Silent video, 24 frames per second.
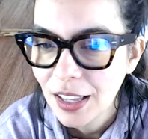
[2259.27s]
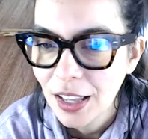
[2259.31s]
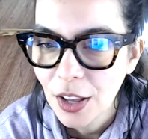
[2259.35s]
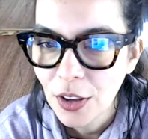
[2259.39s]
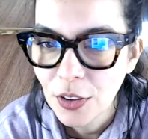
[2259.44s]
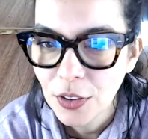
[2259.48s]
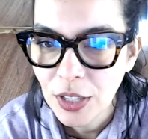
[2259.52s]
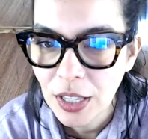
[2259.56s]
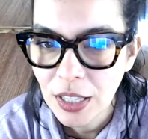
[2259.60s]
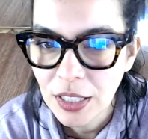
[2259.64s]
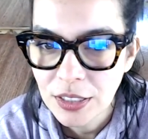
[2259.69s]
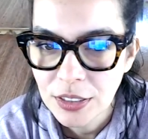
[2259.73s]

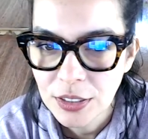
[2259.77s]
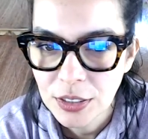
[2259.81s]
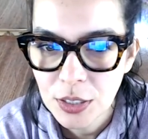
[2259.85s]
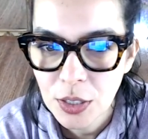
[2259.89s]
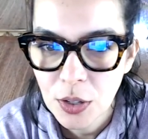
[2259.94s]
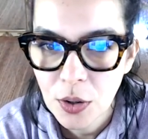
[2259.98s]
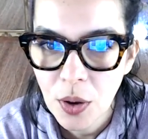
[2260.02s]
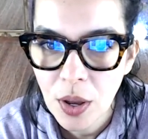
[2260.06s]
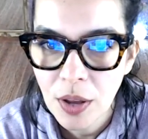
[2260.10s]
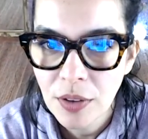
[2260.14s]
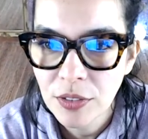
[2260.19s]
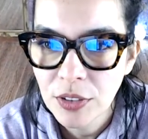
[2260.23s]
Okay,
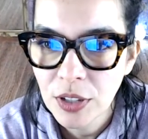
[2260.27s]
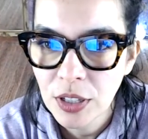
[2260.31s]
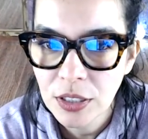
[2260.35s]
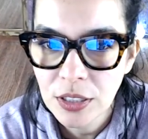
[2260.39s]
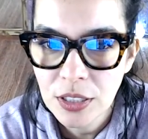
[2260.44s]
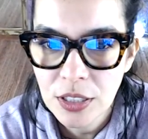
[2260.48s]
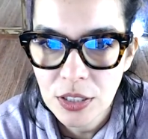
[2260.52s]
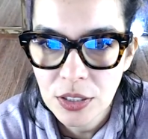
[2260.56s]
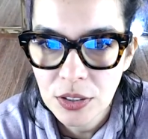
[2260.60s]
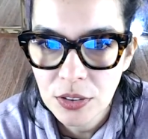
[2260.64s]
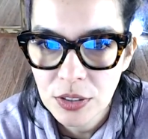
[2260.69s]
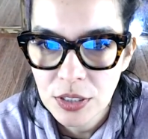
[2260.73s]
so I've got
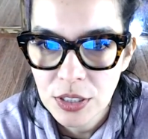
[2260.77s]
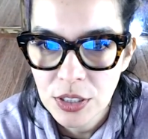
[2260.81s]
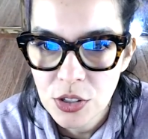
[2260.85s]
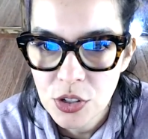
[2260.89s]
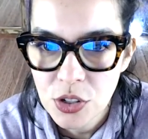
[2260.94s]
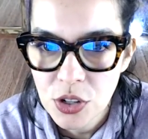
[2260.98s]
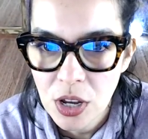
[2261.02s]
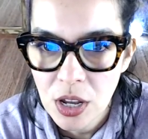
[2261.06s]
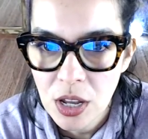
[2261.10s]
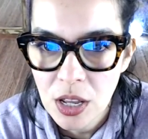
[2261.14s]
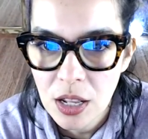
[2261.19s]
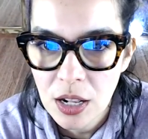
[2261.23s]
the
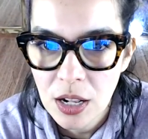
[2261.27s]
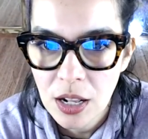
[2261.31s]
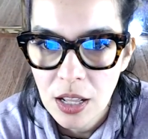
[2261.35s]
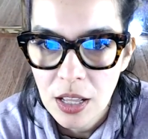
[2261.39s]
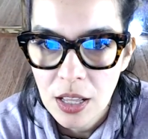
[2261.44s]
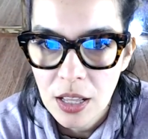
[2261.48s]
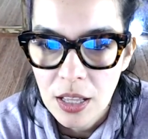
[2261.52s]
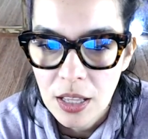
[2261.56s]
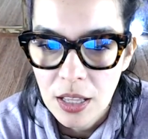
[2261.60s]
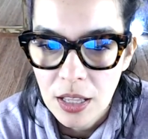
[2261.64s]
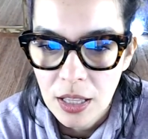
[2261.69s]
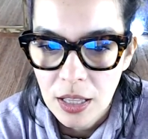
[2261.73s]
screenshot
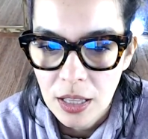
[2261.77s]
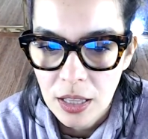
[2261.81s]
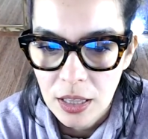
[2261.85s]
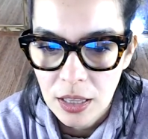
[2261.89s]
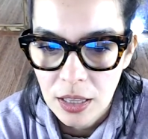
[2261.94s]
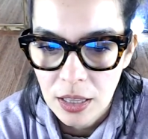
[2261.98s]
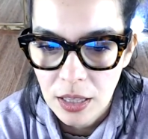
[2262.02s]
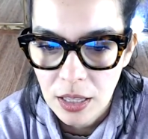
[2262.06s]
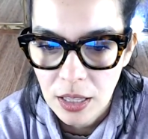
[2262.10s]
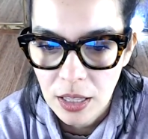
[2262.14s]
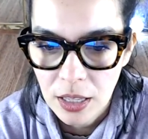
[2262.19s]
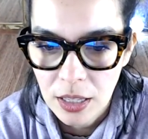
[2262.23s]

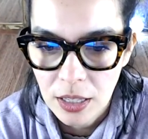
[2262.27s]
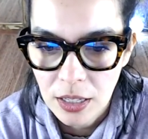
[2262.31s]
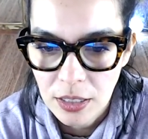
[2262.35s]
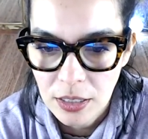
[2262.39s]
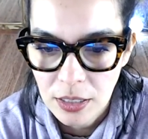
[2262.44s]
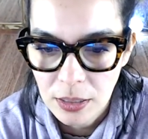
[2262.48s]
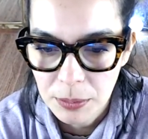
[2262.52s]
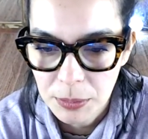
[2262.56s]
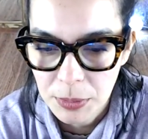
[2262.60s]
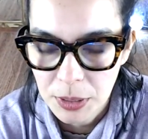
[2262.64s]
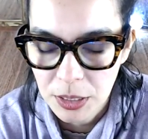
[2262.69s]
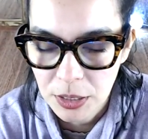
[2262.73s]
and
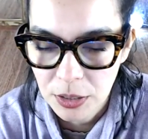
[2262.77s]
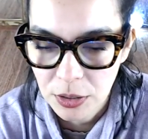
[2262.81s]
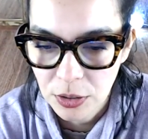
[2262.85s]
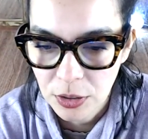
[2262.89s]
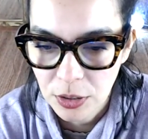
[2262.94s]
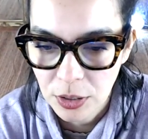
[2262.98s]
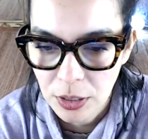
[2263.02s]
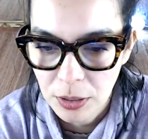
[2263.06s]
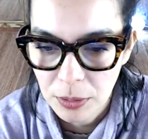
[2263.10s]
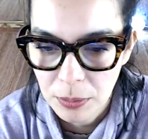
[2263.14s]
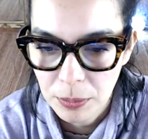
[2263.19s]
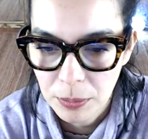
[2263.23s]
I'm going to
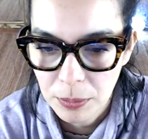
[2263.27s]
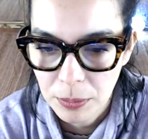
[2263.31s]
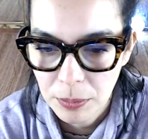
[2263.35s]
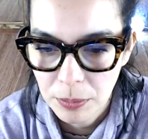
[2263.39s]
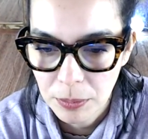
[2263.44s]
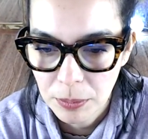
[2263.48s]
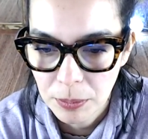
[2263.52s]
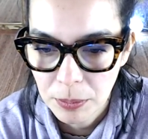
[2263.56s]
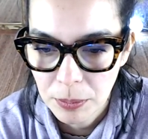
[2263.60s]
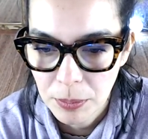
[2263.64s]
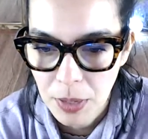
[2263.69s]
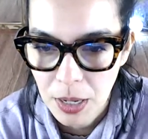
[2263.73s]
crop
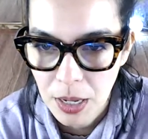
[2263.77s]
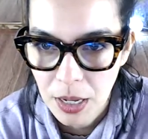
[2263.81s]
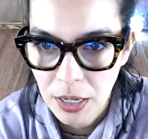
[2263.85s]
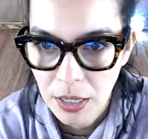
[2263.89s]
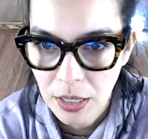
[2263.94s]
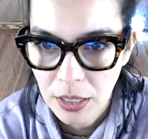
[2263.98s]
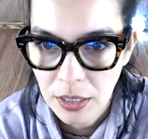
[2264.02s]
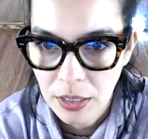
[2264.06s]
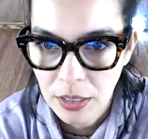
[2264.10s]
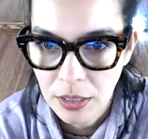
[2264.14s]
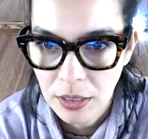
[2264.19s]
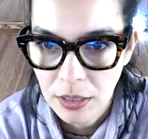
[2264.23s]

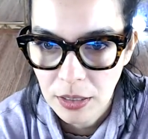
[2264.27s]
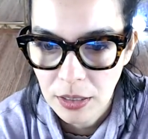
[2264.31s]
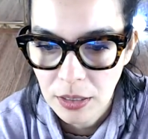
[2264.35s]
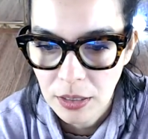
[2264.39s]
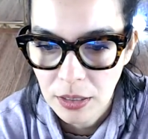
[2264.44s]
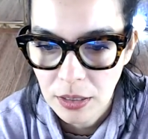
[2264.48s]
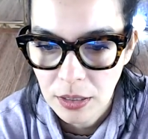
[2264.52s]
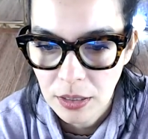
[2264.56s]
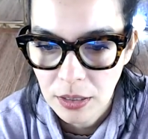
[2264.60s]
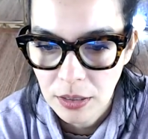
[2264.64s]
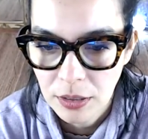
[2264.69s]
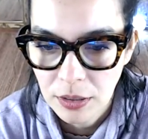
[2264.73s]
my
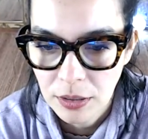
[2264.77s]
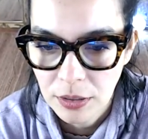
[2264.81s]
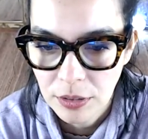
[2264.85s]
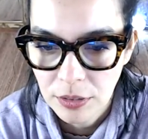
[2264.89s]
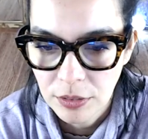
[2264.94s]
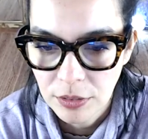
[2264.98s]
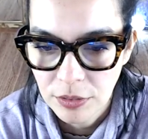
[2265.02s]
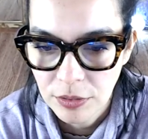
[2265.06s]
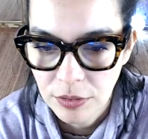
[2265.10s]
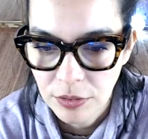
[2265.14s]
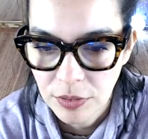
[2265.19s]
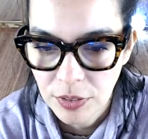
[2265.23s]

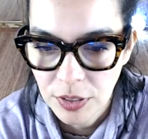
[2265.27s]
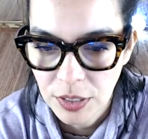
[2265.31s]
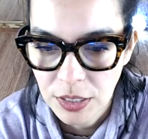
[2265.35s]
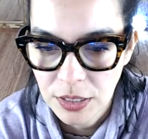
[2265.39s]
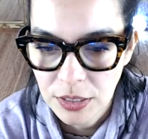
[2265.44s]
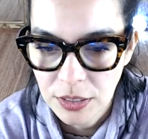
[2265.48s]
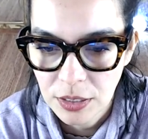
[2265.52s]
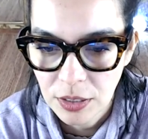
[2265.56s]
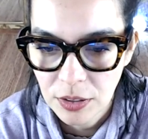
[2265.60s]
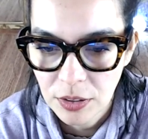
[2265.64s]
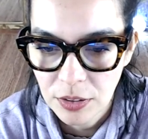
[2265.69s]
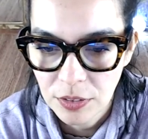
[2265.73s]

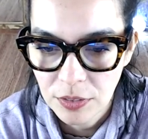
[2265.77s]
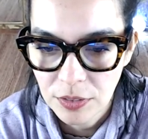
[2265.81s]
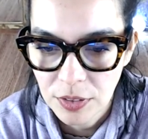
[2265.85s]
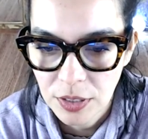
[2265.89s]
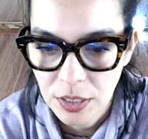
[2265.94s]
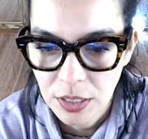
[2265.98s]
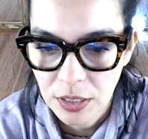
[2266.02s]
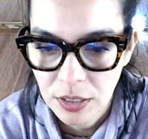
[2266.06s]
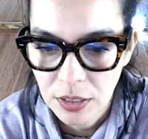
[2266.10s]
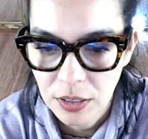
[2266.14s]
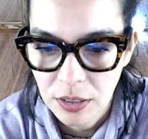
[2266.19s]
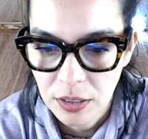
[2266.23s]
face out of
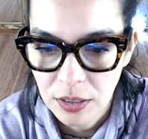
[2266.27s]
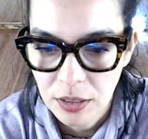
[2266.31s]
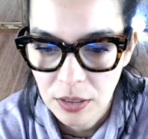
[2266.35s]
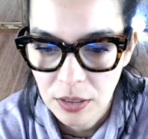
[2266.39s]
there.